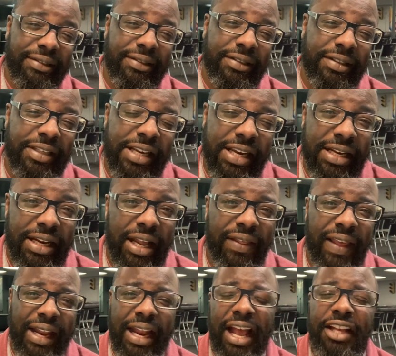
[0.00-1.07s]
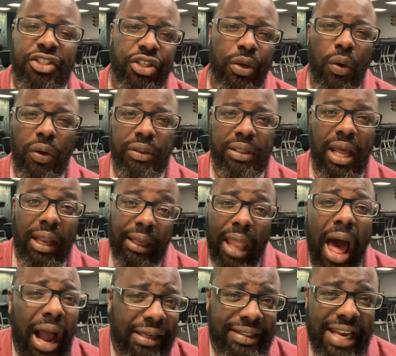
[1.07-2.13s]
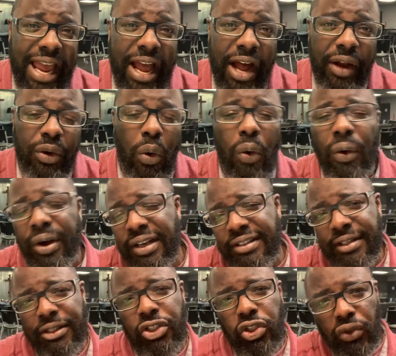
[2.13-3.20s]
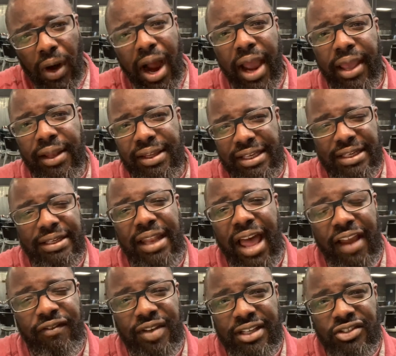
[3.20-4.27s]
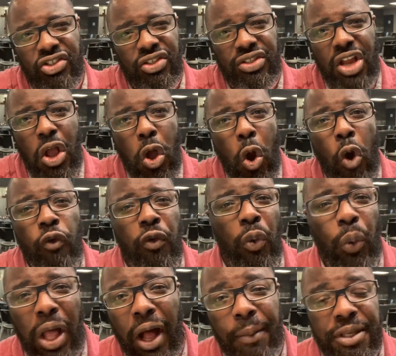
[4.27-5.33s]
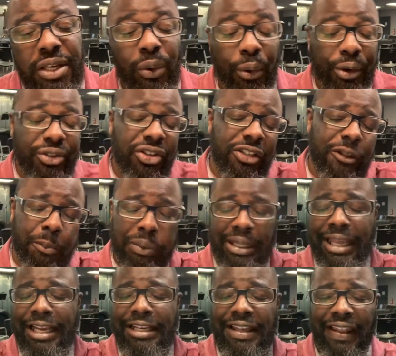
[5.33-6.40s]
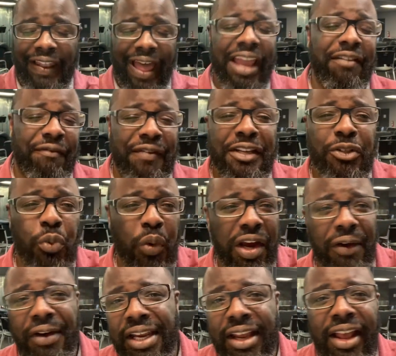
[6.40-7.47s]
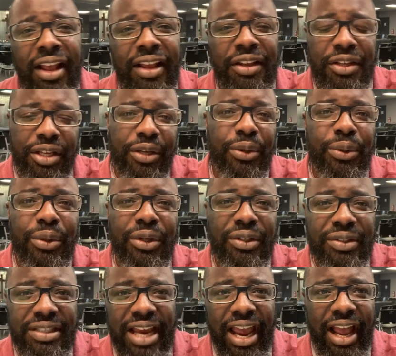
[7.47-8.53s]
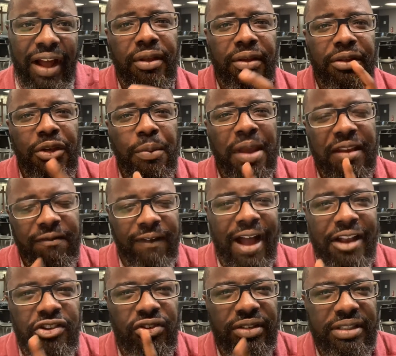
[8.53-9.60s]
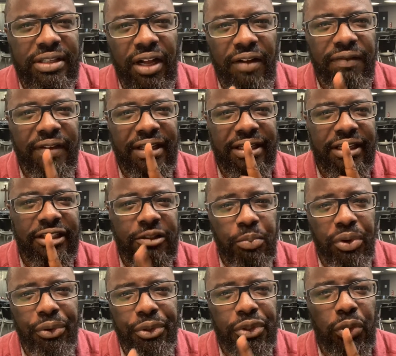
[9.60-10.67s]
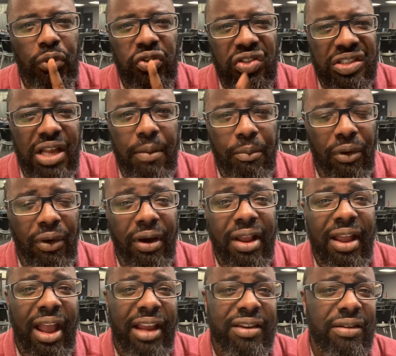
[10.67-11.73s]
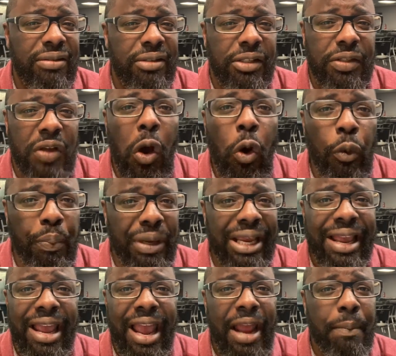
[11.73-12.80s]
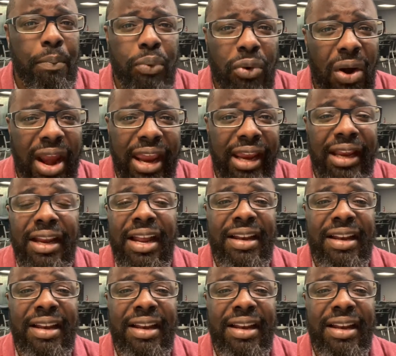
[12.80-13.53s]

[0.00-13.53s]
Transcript: a sin that has you on lockdown, or it's a trial in life that's just overwhelming you, or just plain life is wearing you down. You may find yourself in a spiritual slumber and you're just hoping and praying